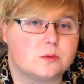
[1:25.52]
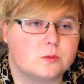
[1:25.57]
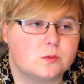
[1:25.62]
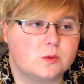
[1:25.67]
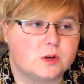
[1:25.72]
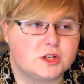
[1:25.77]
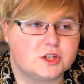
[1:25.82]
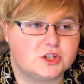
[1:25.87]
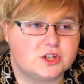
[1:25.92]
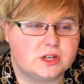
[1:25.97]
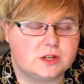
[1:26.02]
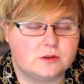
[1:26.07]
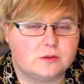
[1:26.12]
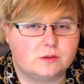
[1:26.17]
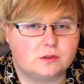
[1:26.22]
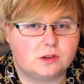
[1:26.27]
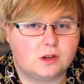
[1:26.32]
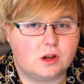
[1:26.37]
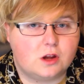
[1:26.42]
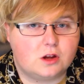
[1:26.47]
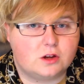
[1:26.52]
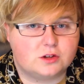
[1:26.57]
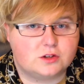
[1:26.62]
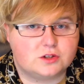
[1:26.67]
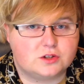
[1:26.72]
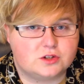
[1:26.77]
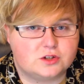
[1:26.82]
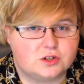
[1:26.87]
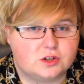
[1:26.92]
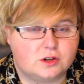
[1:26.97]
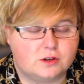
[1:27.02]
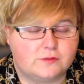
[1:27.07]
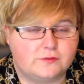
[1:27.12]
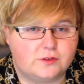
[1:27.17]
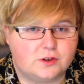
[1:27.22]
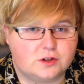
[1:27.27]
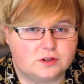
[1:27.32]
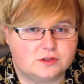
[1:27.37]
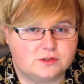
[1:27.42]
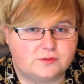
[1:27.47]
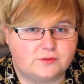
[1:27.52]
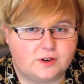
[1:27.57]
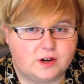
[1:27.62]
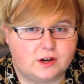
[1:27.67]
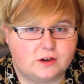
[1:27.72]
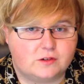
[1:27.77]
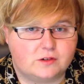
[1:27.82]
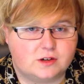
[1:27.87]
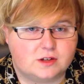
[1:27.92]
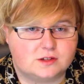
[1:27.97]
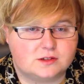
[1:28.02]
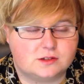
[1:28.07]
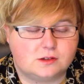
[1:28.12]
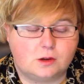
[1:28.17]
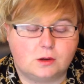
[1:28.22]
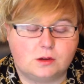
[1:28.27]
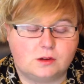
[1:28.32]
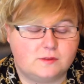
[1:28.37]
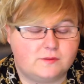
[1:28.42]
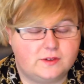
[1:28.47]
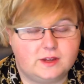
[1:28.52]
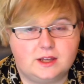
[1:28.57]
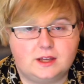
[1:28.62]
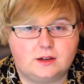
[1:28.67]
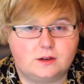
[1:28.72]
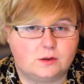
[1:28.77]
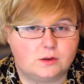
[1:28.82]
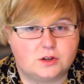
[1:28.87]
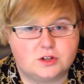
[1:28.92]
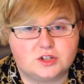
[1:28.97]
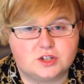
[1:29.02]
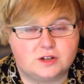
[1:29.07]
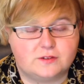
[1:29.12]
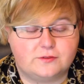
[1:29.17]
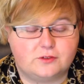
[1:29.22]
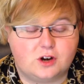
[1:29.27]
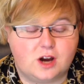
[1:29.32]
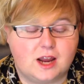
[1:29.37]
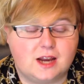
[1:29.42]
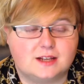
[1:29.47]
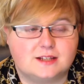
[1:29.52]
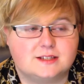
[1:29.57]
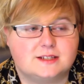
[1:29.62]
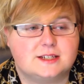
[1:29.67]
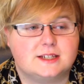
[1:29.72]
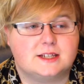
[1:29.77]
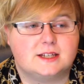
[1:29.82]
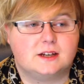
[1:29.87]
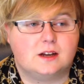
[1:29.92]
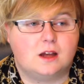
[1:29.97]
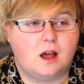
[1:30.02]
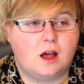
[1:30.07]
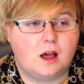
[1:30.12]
when she launched her first fragrance, Lola V or Jennifer Aniston,